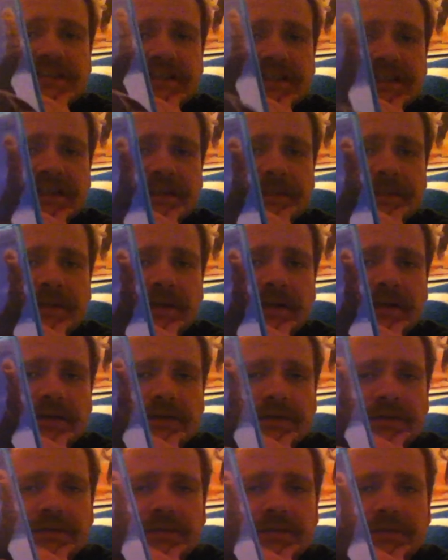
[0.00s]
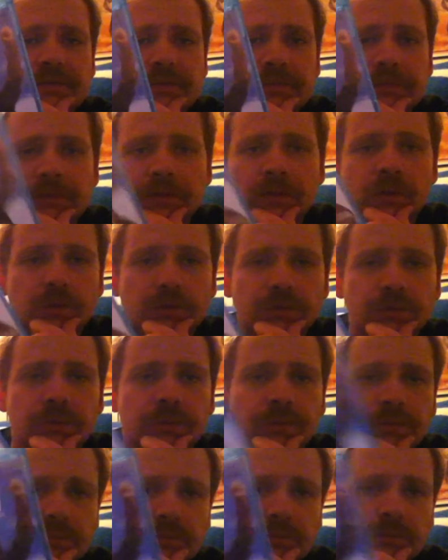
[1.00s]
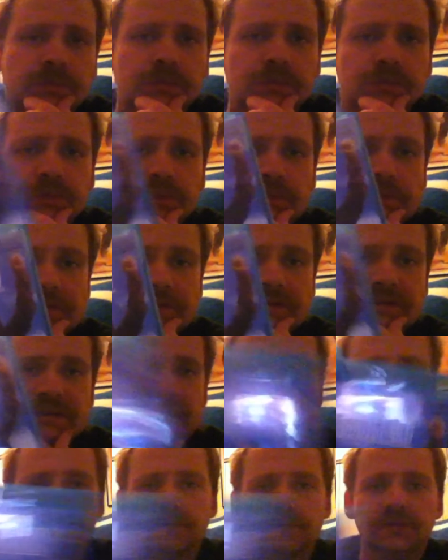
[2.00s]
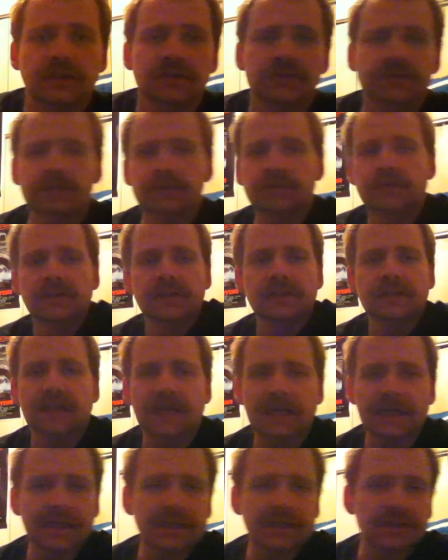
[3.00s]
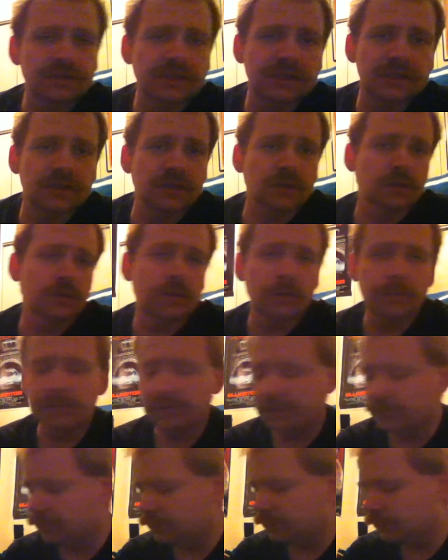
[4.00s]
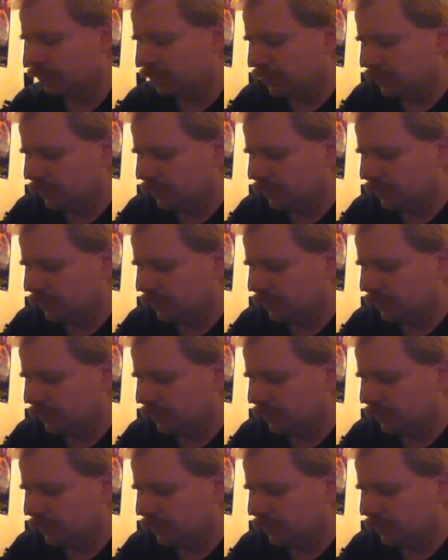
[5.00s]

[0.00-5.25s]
that came out. Older new releases. You know, I gotta try to show something new